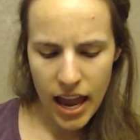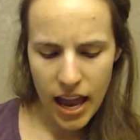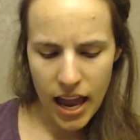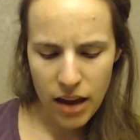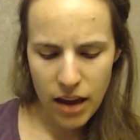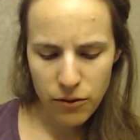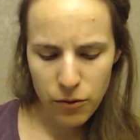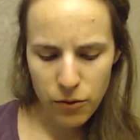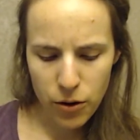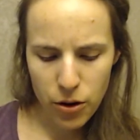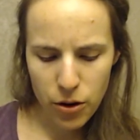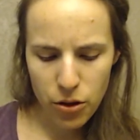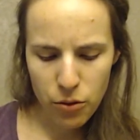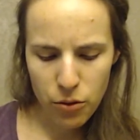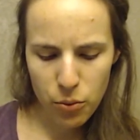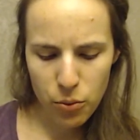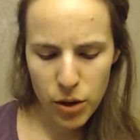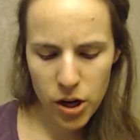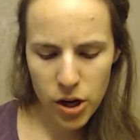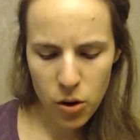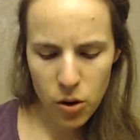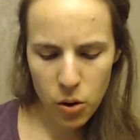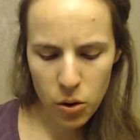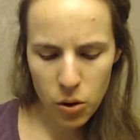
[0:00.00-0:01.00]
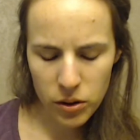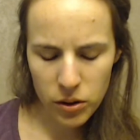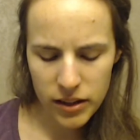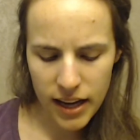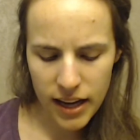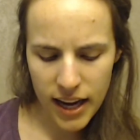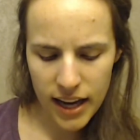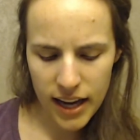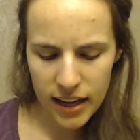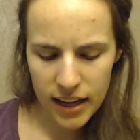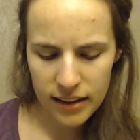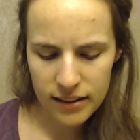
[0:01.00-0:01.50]
And for three whole
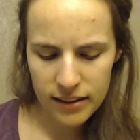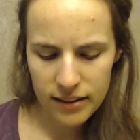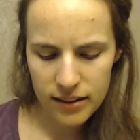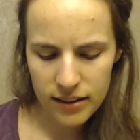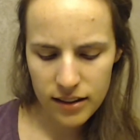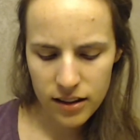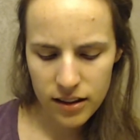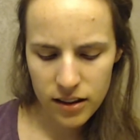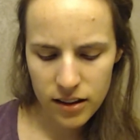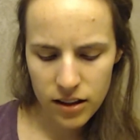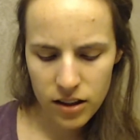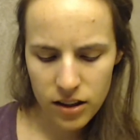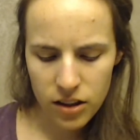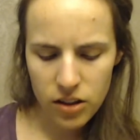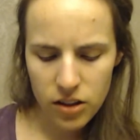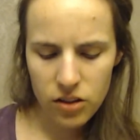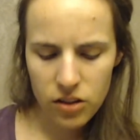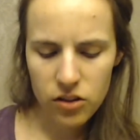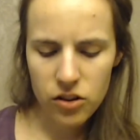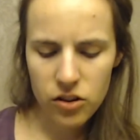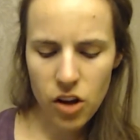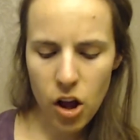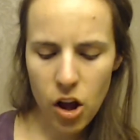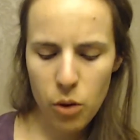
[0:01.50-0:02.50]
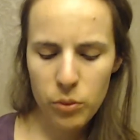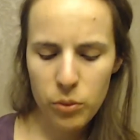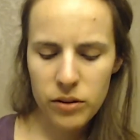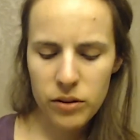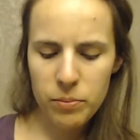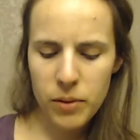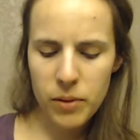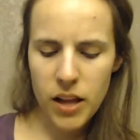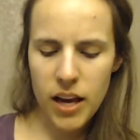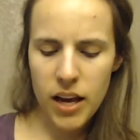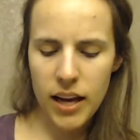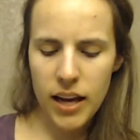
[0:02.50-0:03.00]
days, Saul was
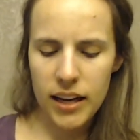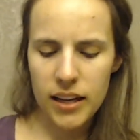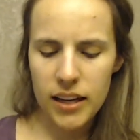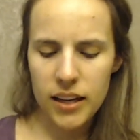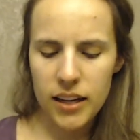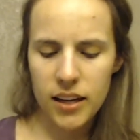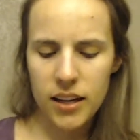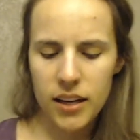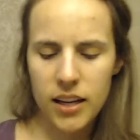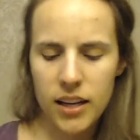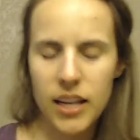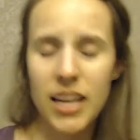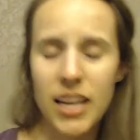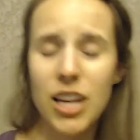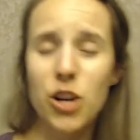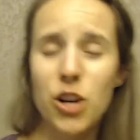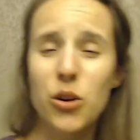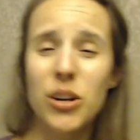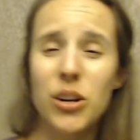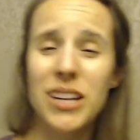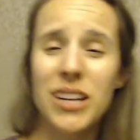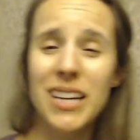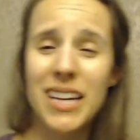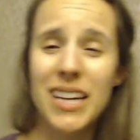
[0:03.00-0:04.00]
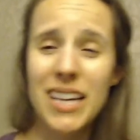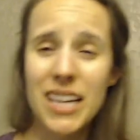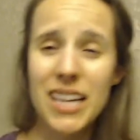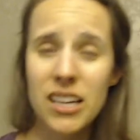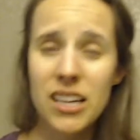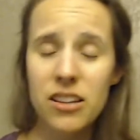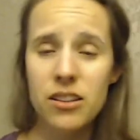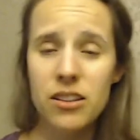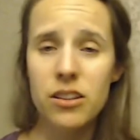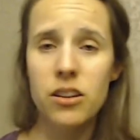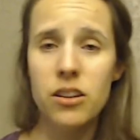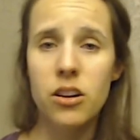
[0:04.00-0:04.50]
blind. He couldn't
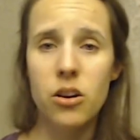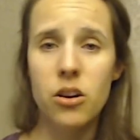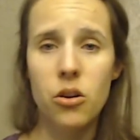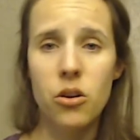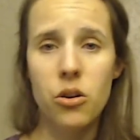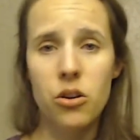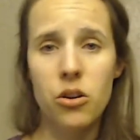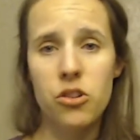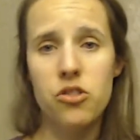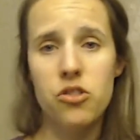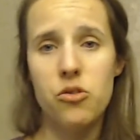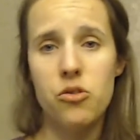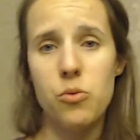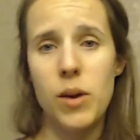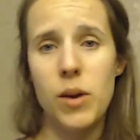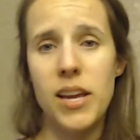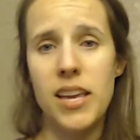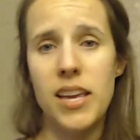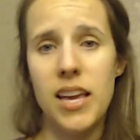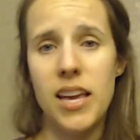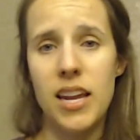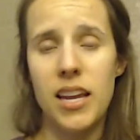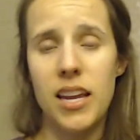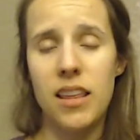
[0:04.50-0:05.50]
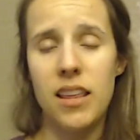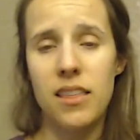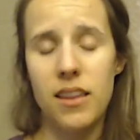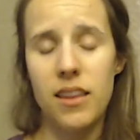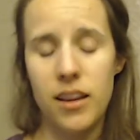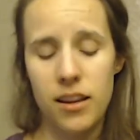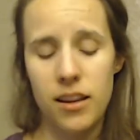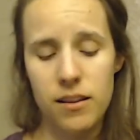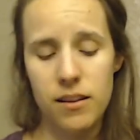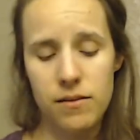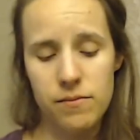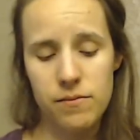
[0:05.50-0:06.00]
eat or drink
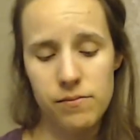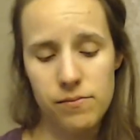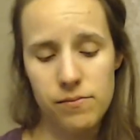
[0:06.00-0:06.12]
anything.